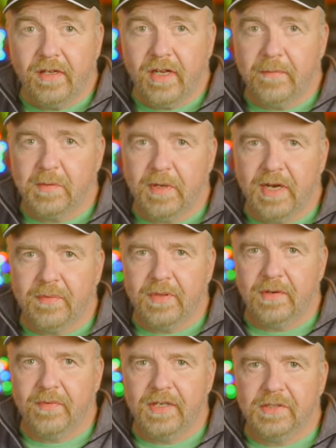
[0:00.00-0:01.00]
that comes back from
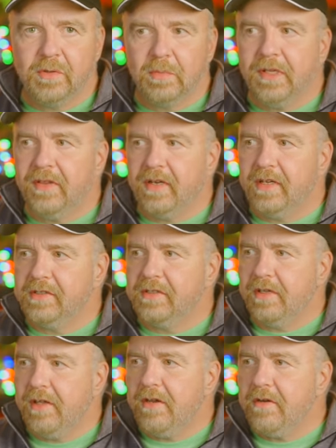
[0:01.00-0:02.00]
the device normally that has
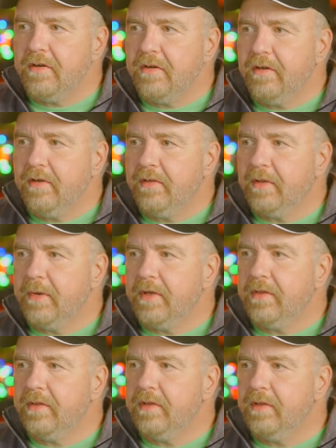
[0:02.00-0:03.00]
the year, the
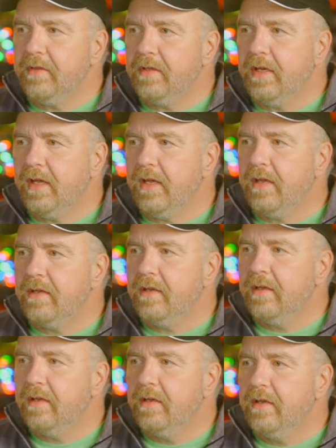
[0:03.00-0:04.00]
month, the day,
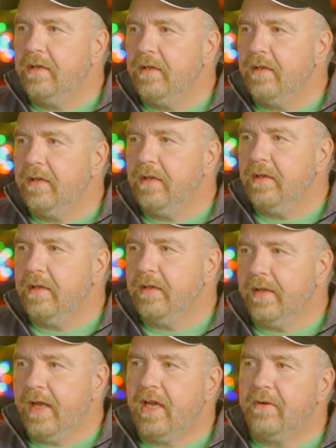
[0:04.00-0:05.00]
uh,
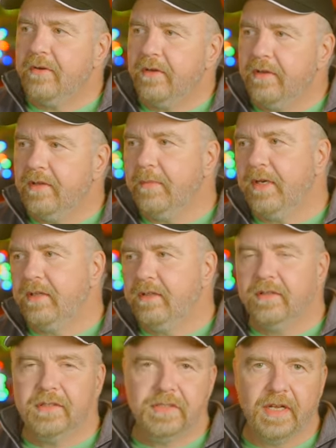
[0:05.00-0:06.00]
the hour, the minute,
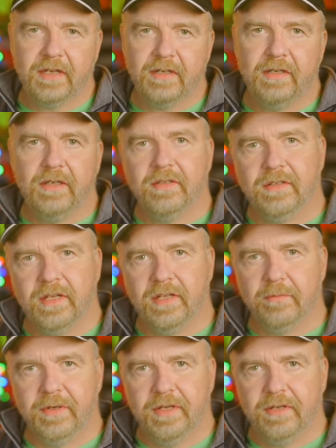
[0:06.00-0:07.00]
the second, and the day of
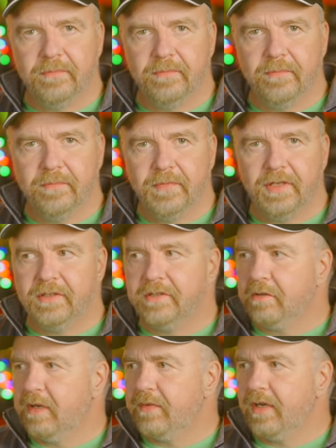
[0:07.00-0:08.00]
the week. And
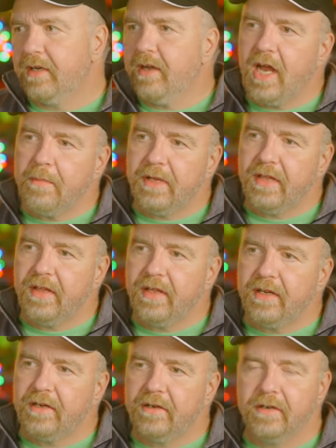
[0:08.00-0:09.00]
so I've got a copy of
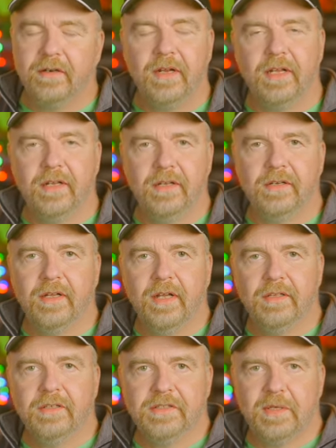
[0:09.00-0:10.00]
that here, and
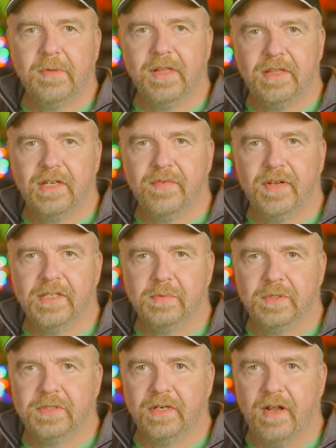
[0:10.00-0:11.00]
to simulate the device,
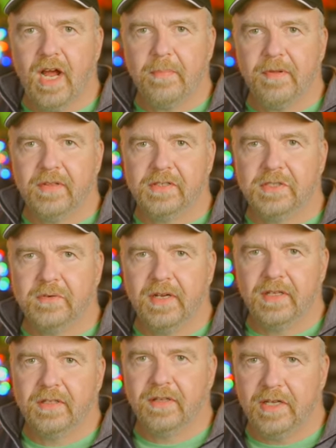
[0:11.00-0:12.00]
we're just going to copy this
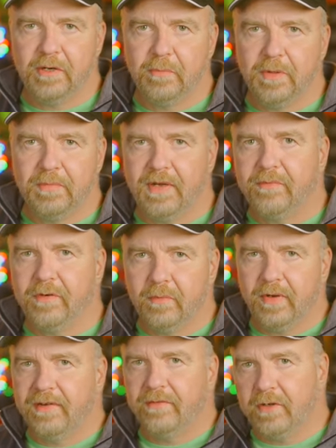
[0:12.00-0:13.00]
string into the output buffer
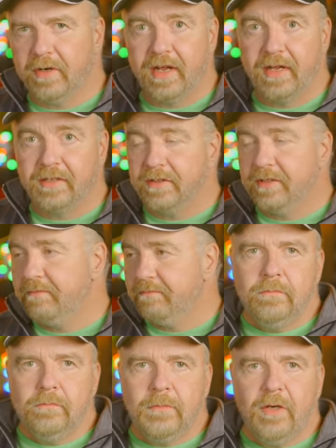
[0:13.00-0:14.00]
whenever asked.
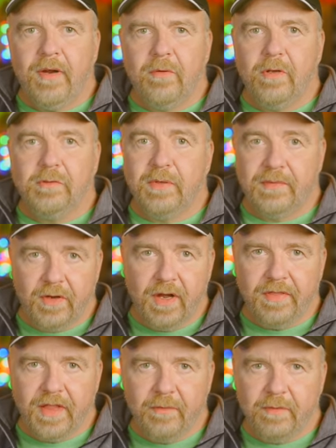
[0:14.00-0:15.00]
All right, once we've
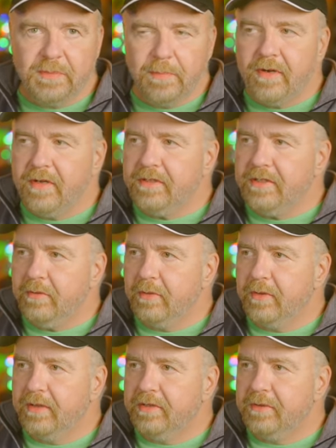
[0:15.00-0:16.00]
got that response, we're
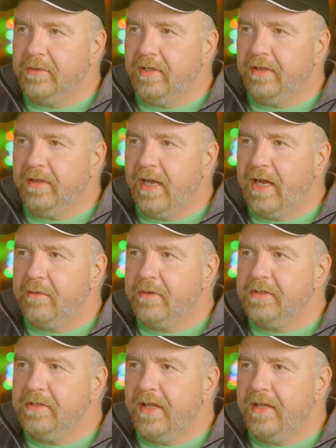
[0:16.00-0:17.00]
going to take the
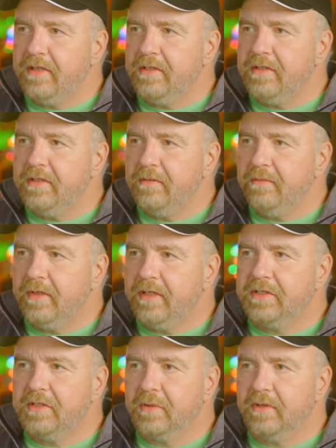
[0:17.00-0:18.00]
hours tens and
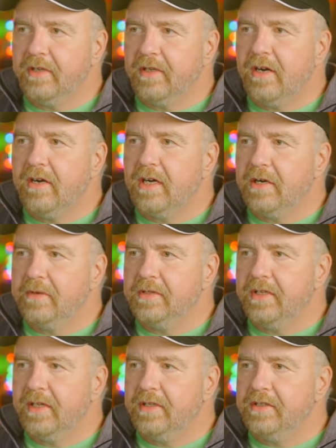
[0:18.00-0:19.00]
store it in our hours
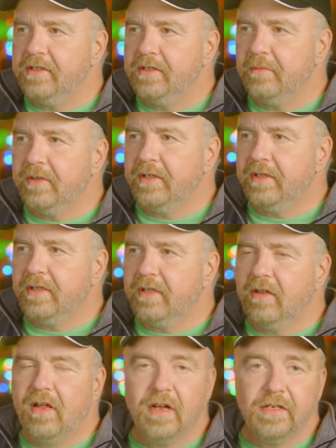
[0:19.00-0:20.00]
tens. We're going to take the
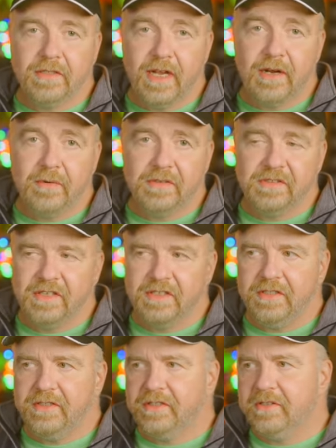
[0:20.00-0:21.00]
clock's hours
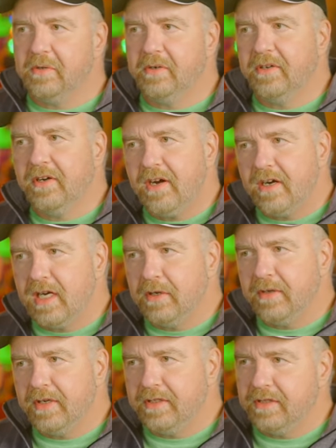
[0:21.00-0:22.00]
digits and store it in our
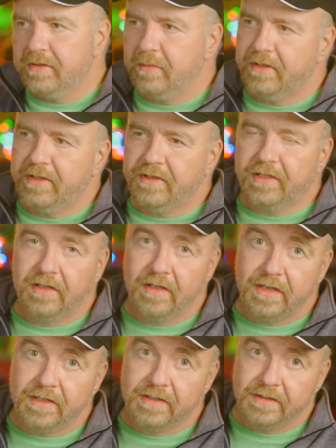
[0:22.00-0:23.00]
hour digits. We're going to take the
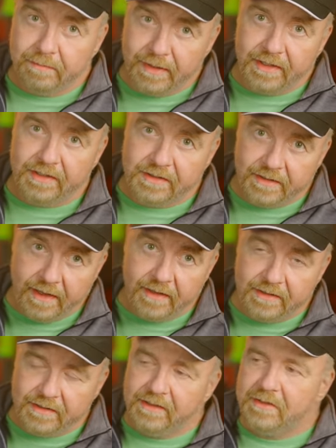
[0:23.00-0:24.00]
clock's minutes
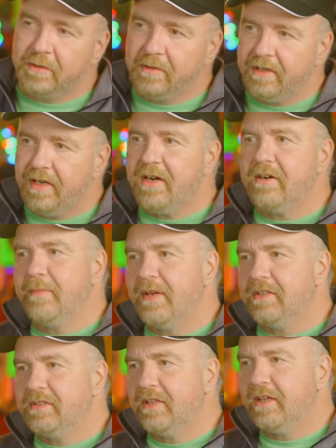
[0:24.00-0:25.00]
tens and store it in our
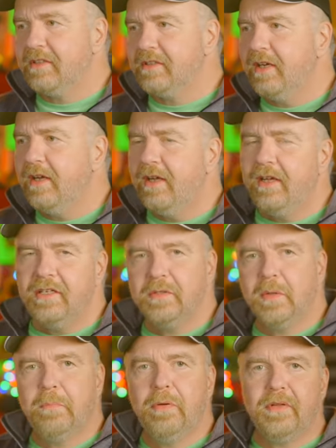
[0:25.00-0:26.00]
minutes tens. So
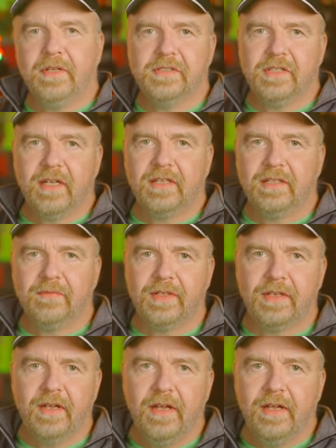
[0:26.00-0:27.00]
we're pulling
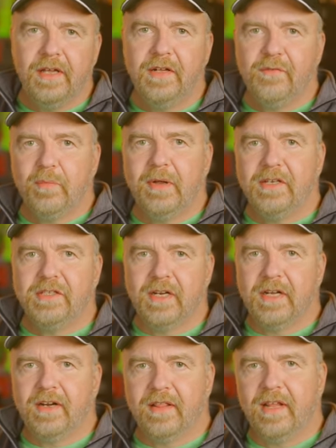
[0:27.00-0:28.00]
selectively information
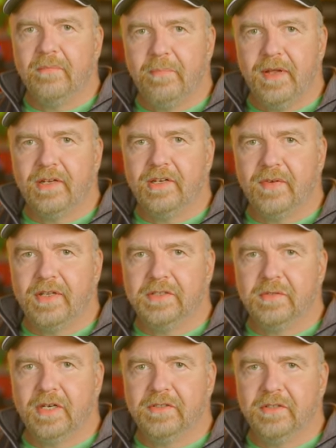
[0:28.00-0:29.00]
out of that big device
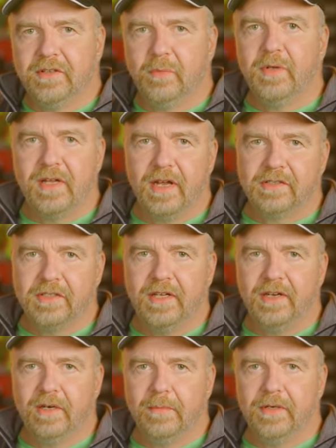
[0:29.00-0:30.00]
structure that we actually
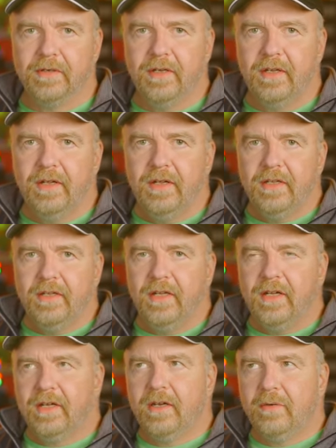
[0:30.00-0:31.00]
care about.
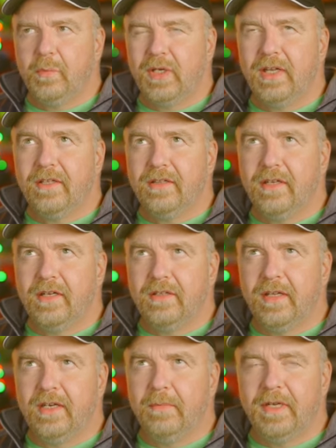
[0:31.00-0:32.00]
Uh, we'd like the
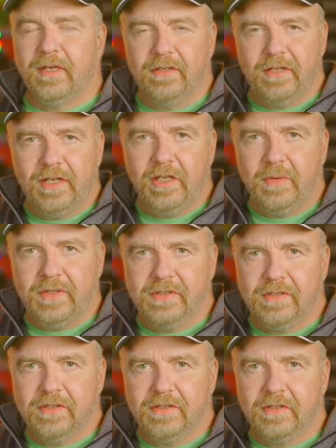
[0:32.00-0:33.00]
data to be
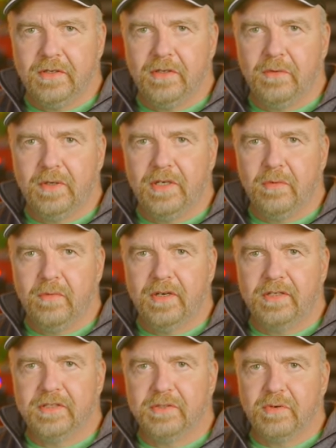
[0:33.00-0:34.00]
contiguous, so we don't
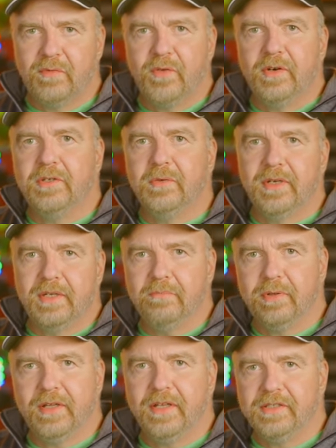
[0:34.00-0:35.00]
want to just refer to it in
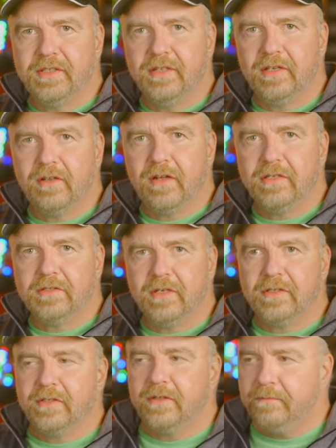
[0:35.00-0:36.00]
place in the clock
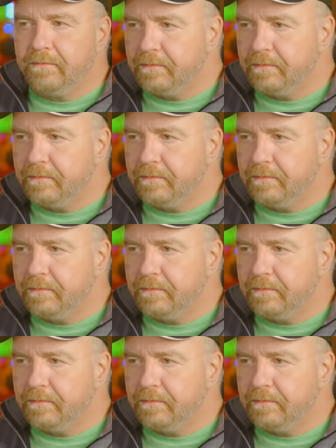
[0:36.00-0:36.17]
structure.